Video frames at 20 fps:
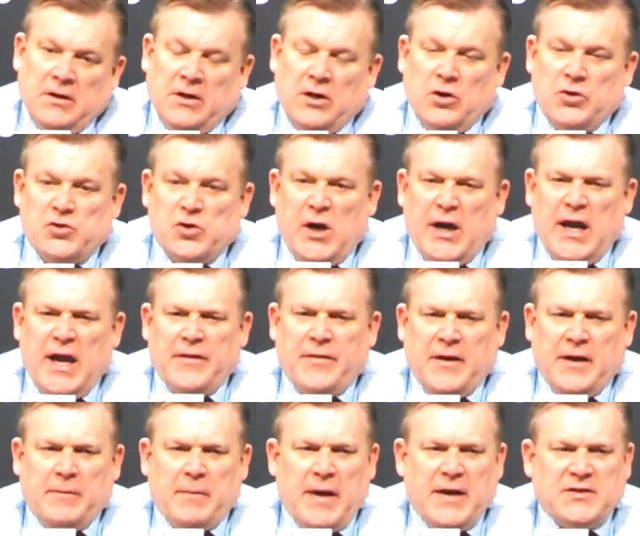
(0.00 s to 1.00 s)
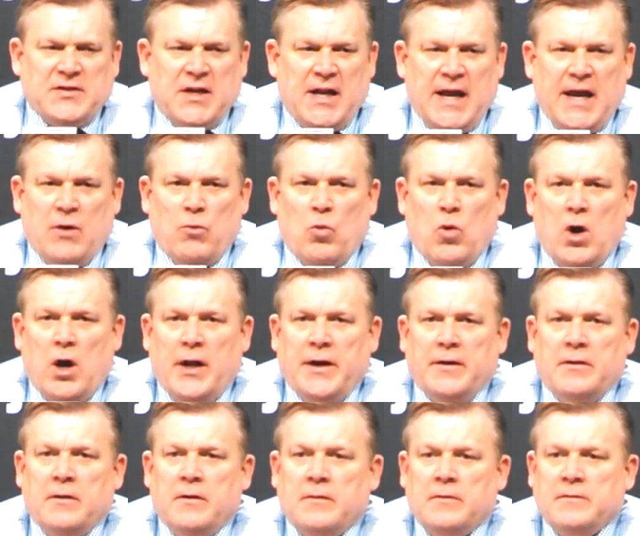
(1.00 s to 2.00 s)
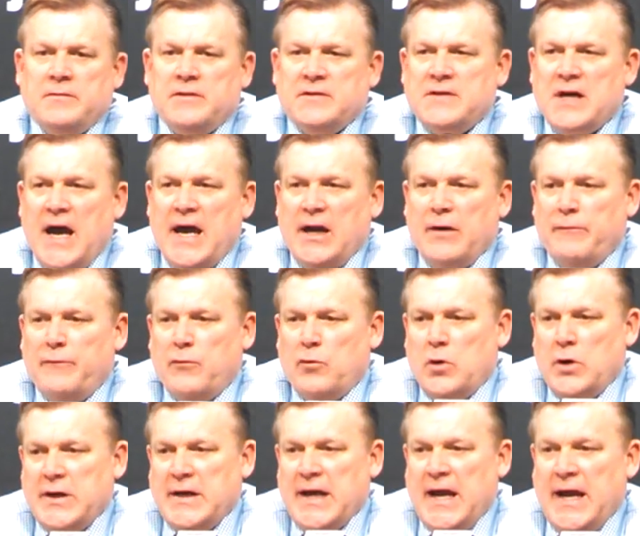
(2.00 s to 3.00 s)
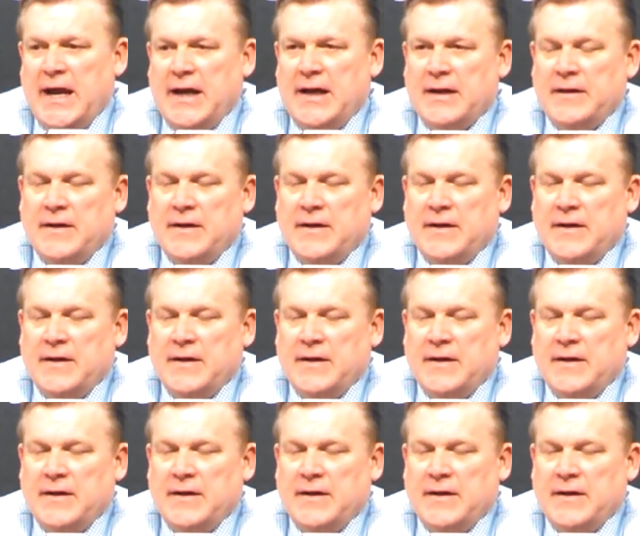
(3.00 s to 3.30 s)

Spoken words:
Dre, I think, makes an and one to tie it at 48.